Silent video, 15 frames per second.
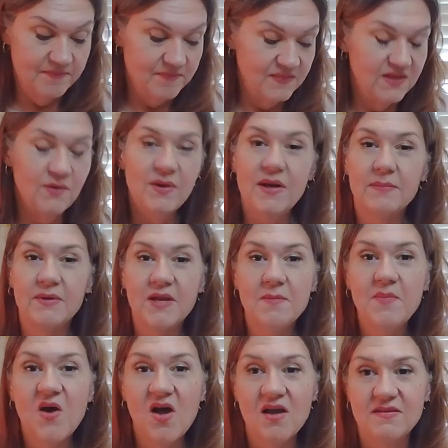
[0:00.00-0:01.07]
You know what? I'm going
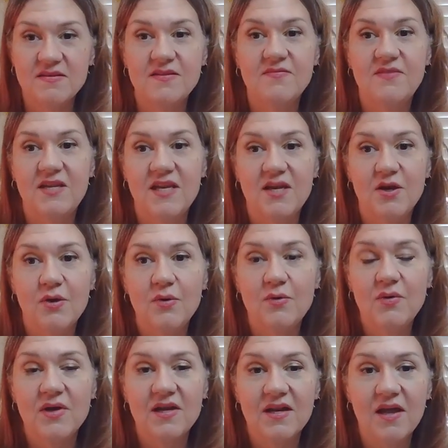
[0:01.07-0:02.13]
to pause the video
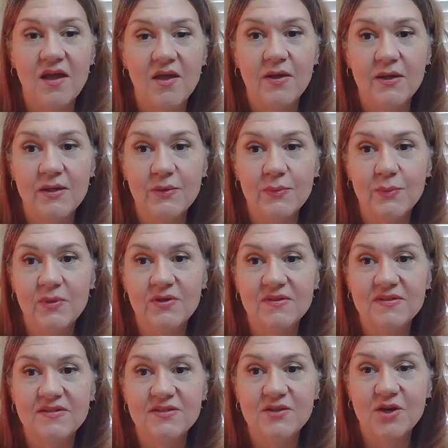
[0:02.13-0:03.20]
and I will
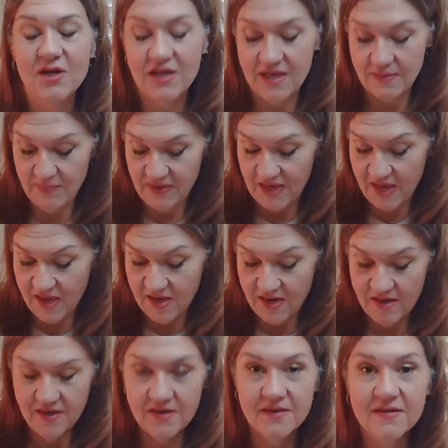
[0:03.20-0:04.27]
start it up again.